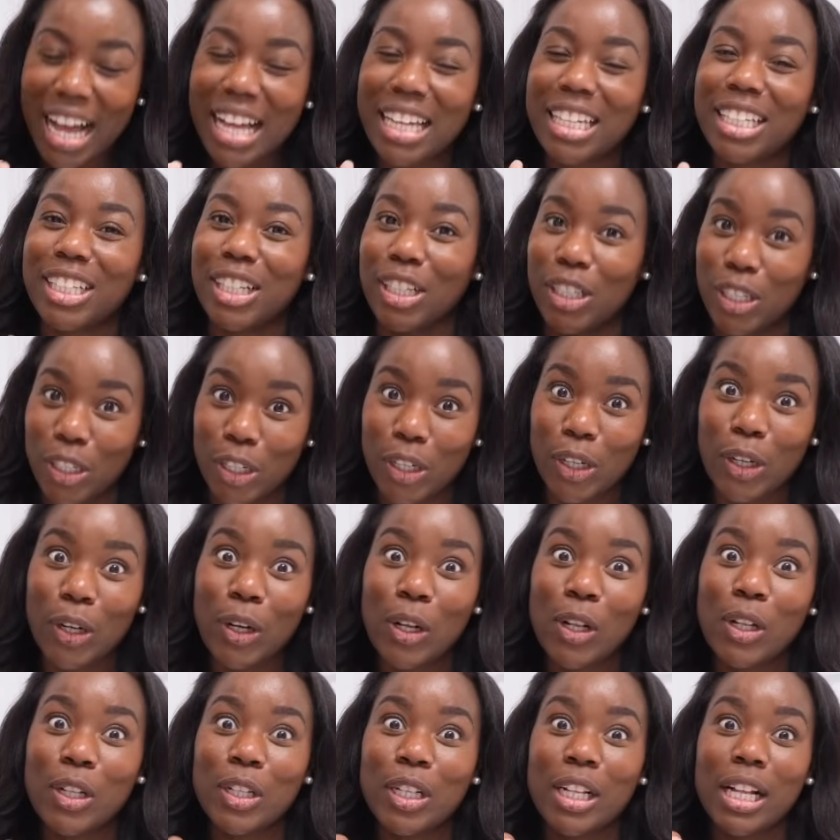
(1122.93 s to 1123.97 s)
your
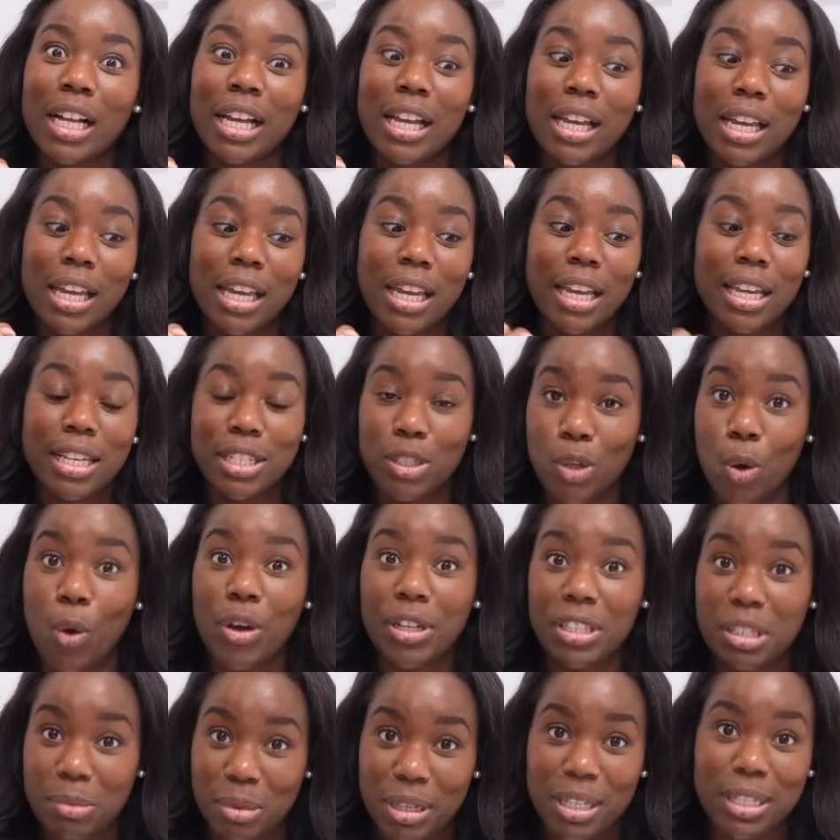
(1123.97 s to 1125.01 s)
girl is
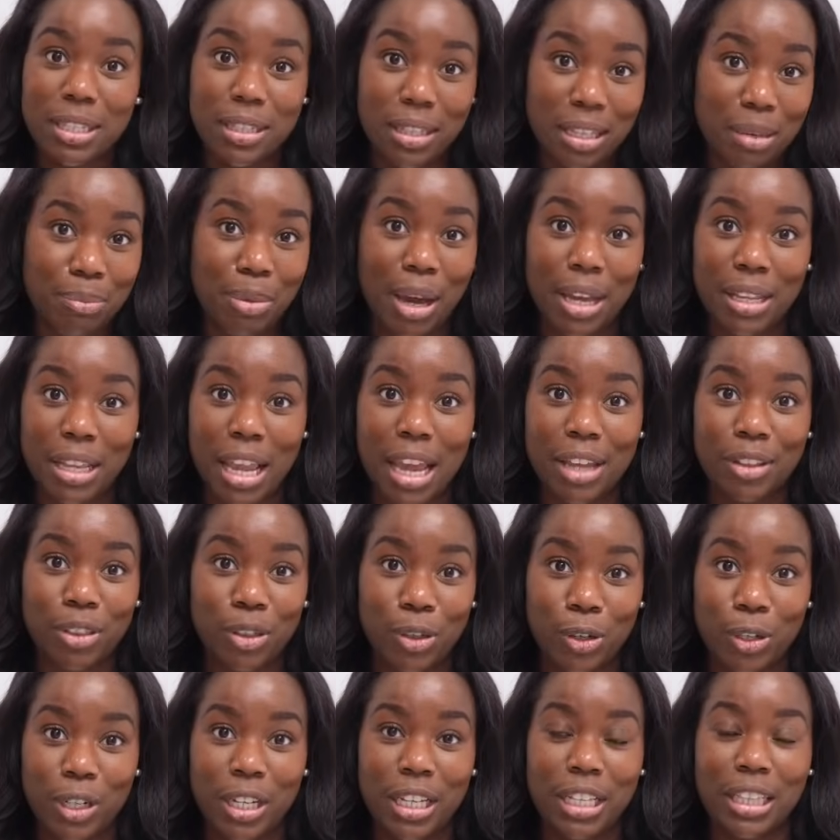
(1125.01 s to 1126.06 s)
going to be asleep by
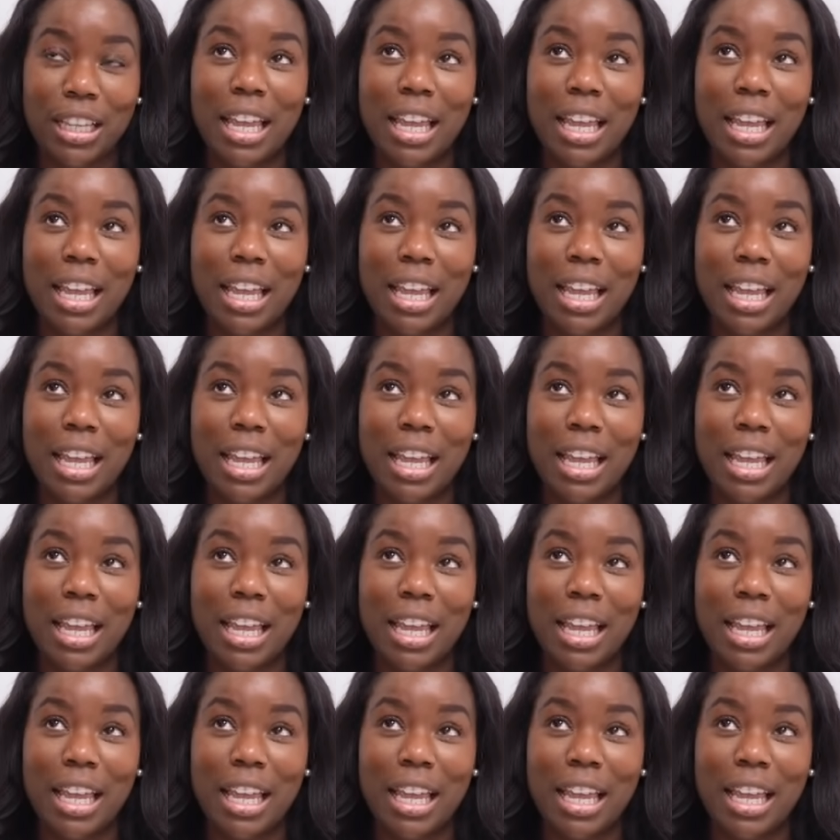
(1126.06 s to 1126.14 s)
9.30.